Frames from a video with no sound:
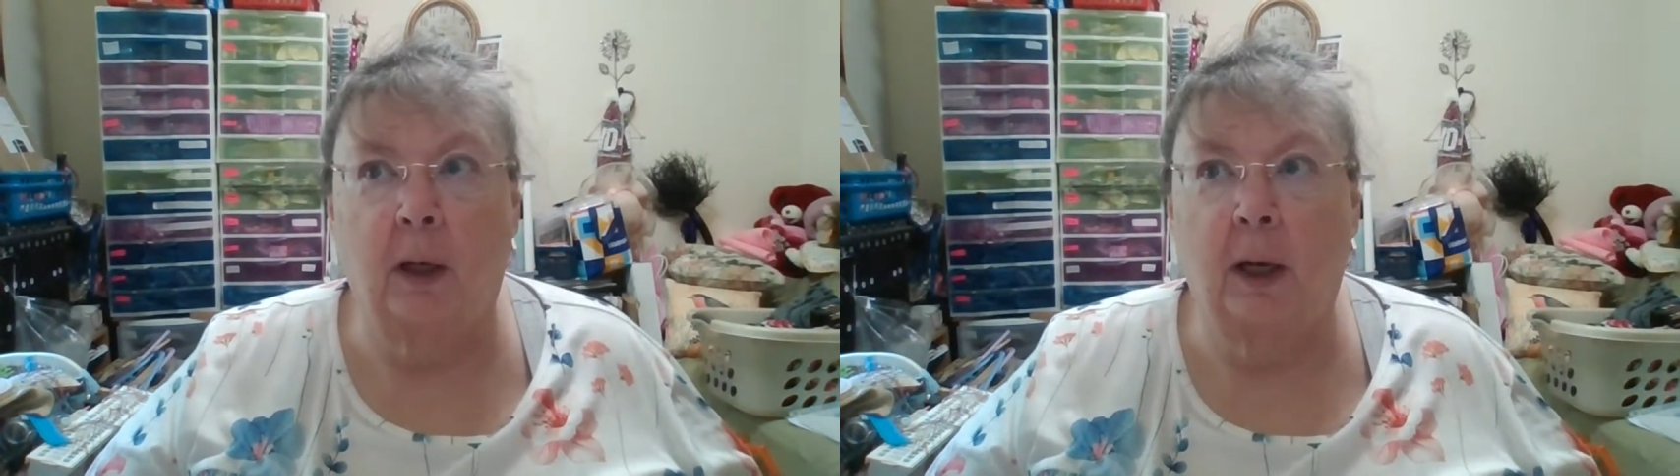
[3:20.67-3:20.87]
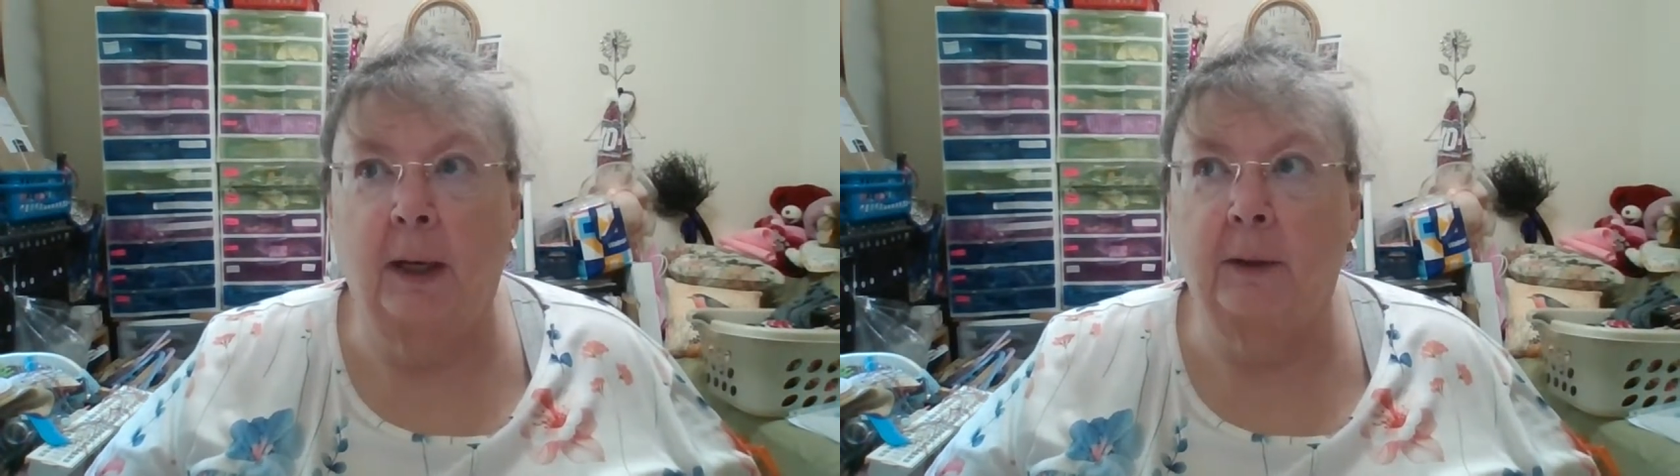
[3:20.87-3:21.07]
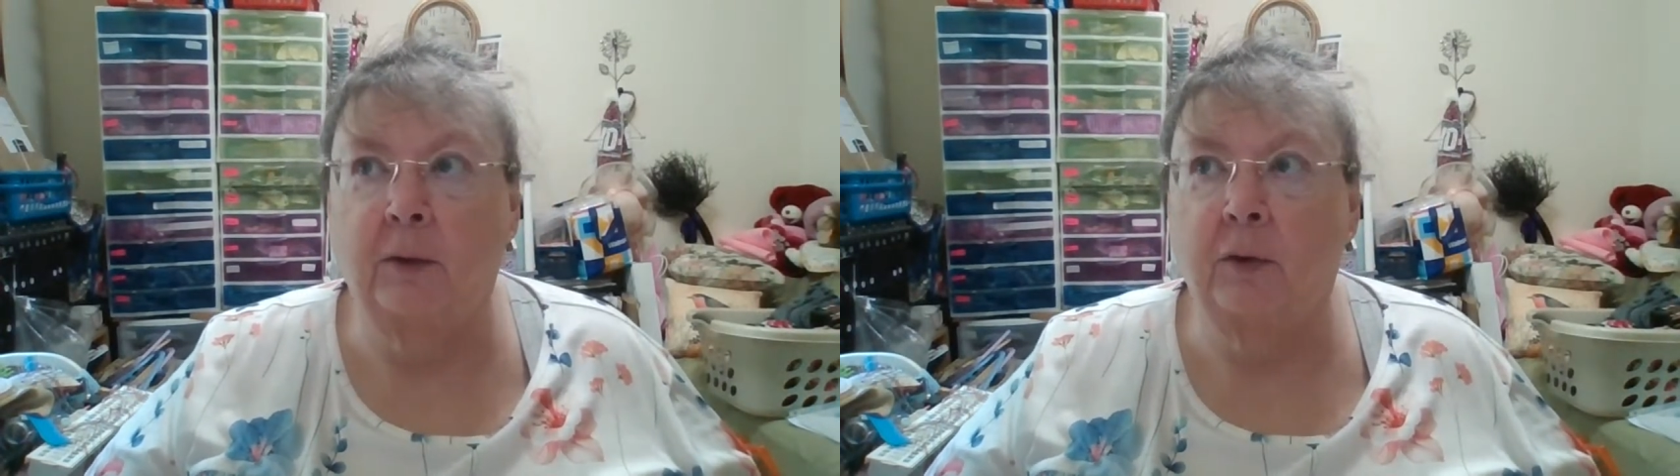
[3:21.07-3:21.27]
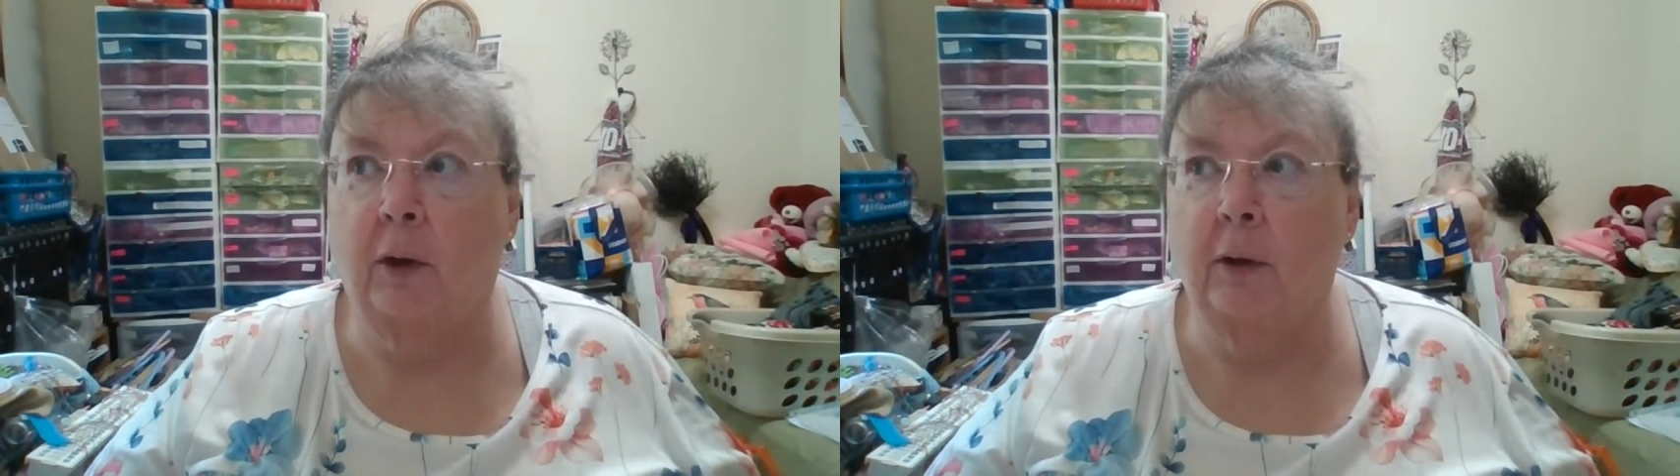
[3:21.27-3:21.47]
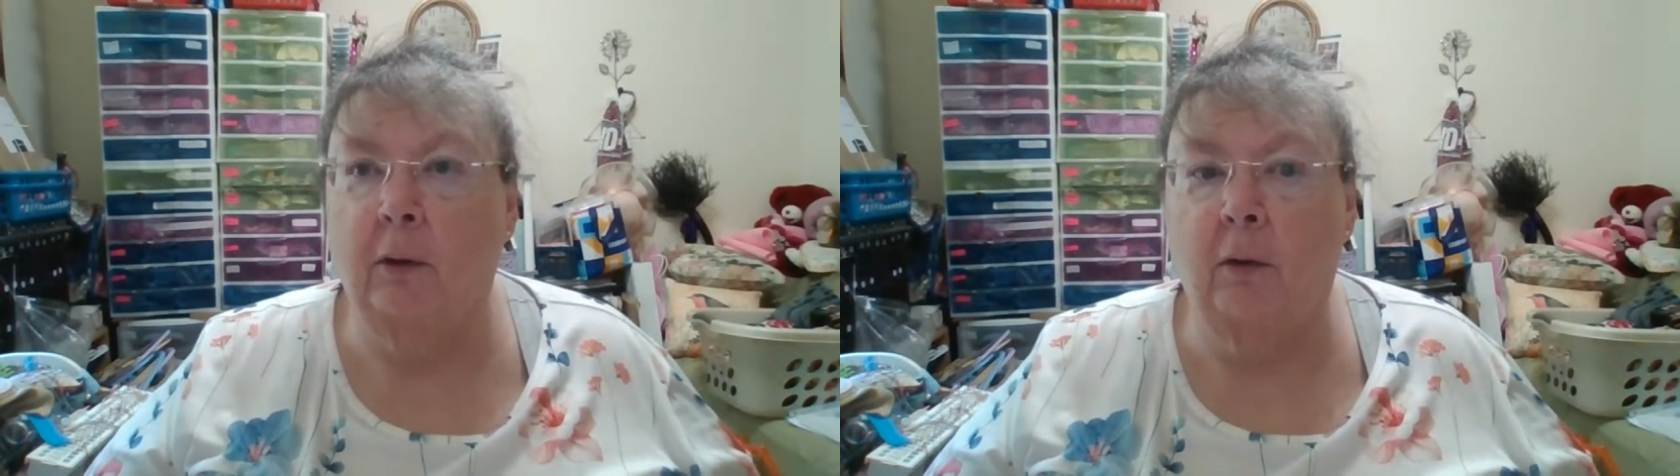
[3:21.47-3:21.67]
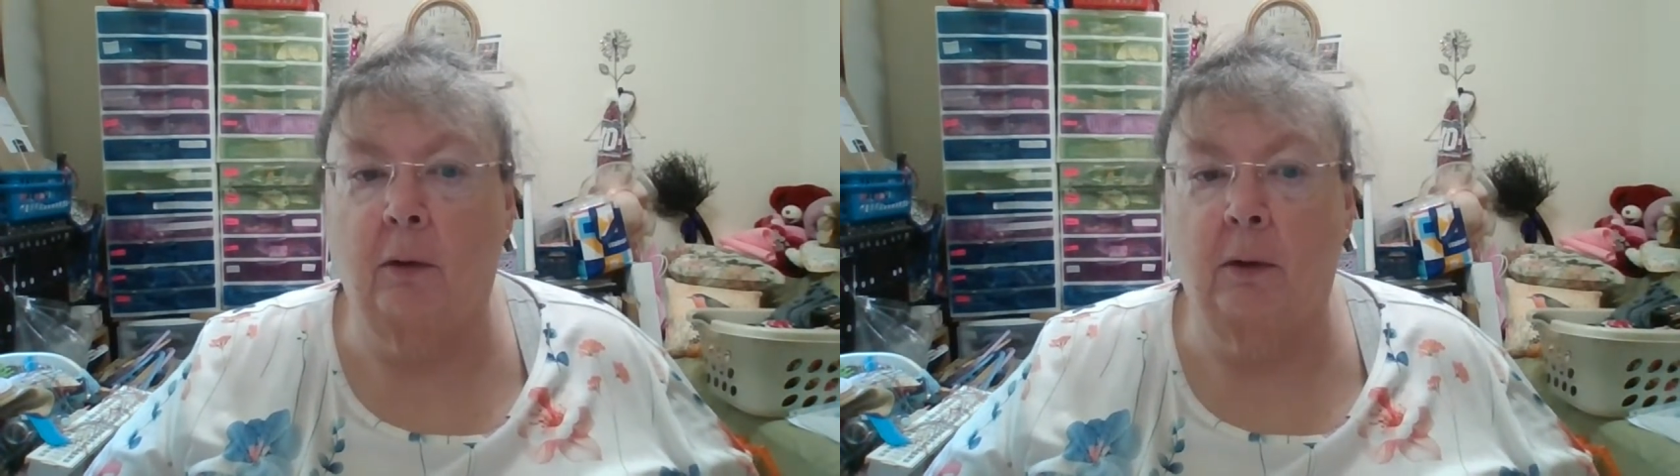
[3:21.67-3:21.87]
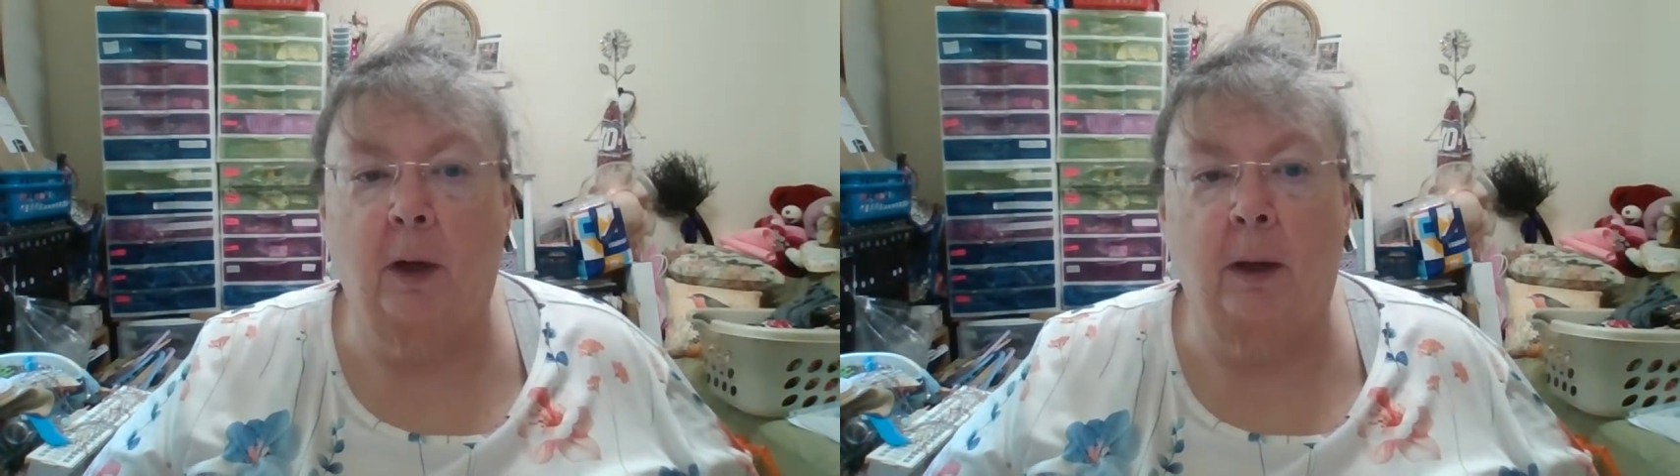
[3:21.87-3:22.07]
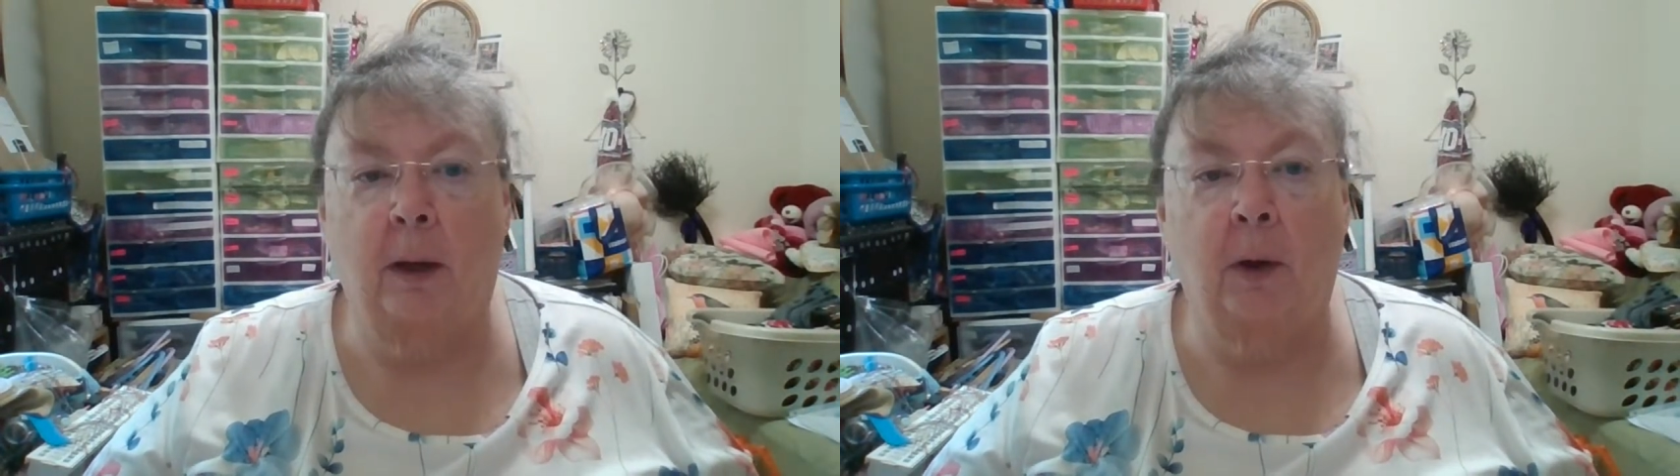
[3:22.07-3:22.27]
I had started a long
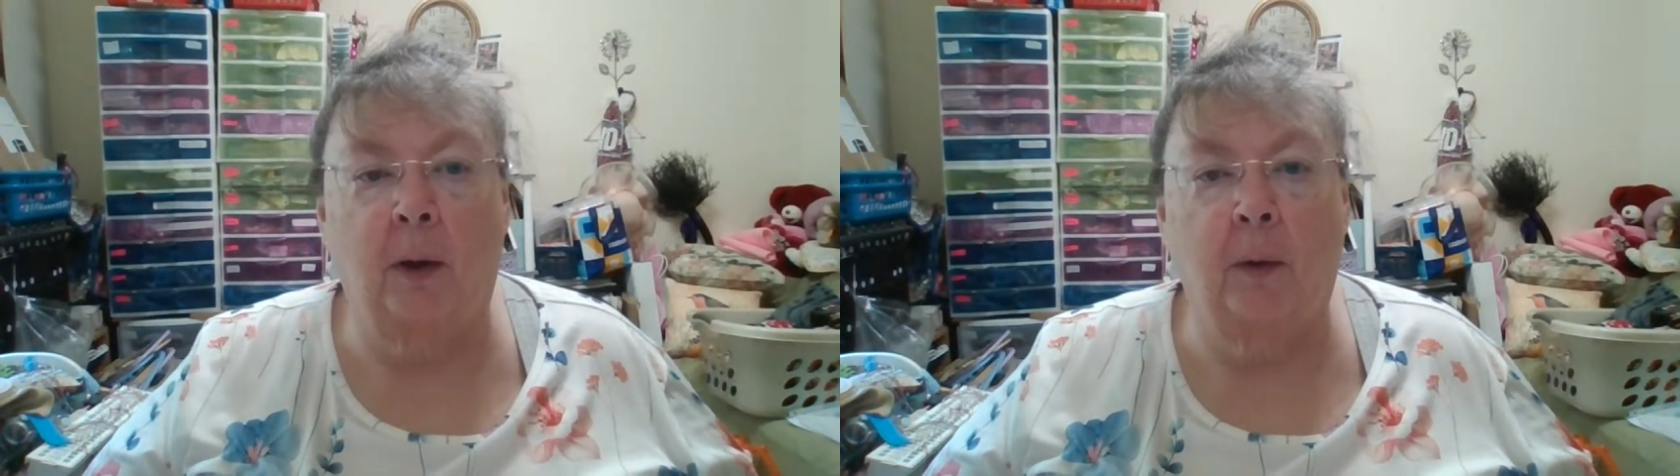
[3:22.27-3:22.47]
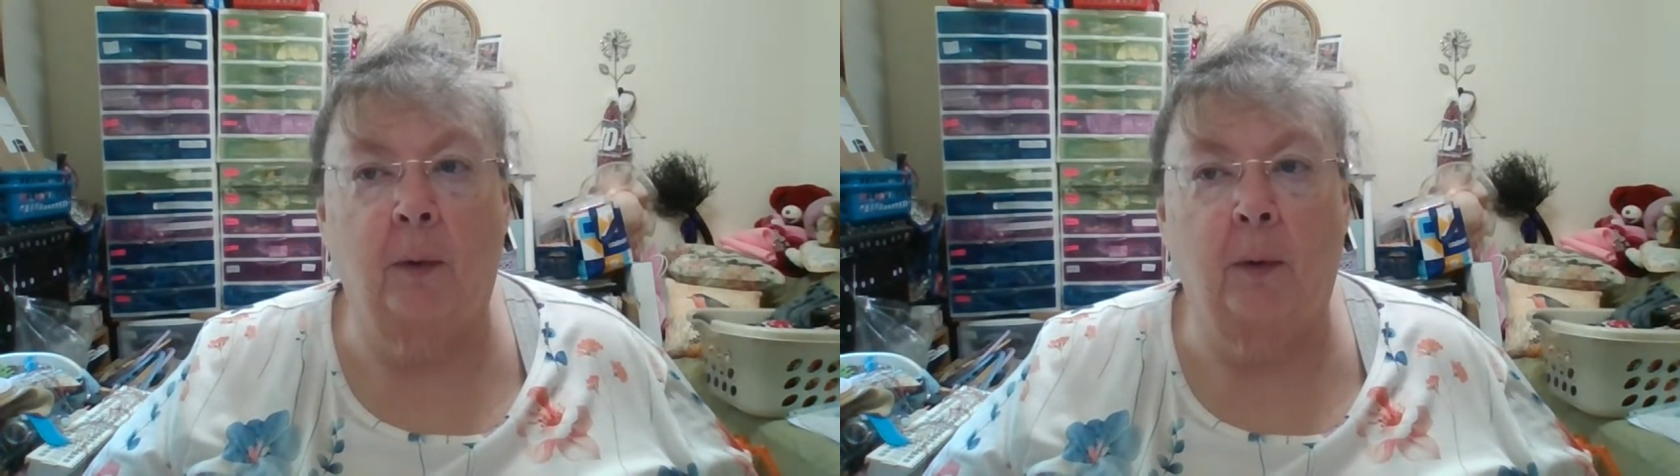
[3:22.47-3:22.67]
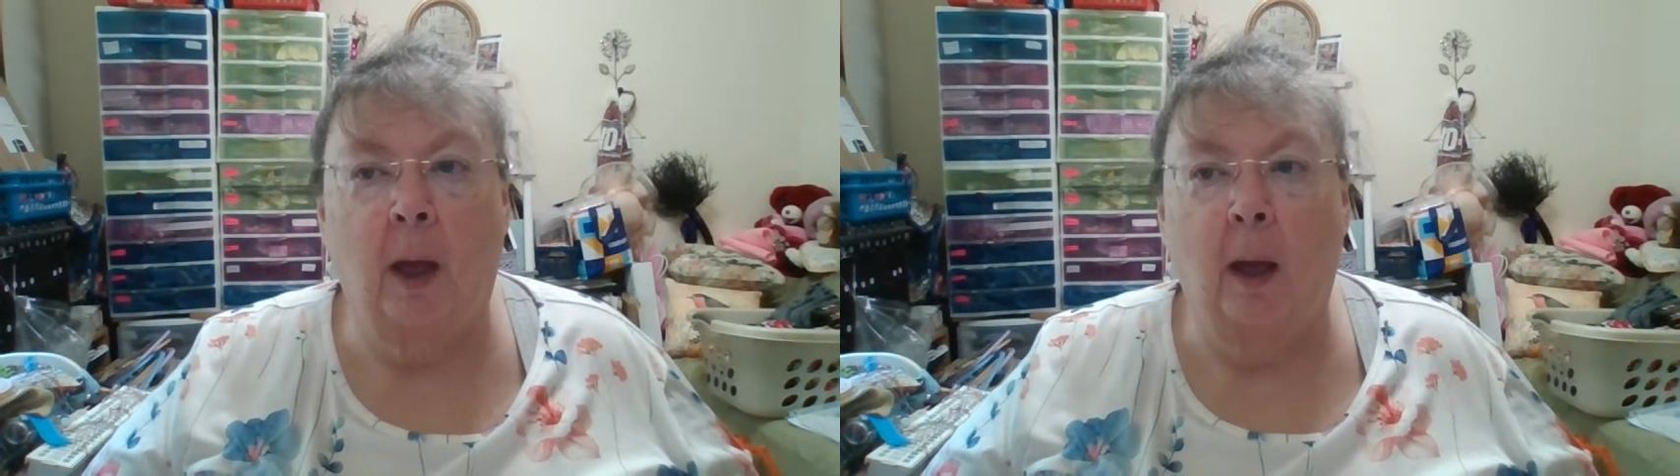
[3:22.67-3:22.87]
time ago,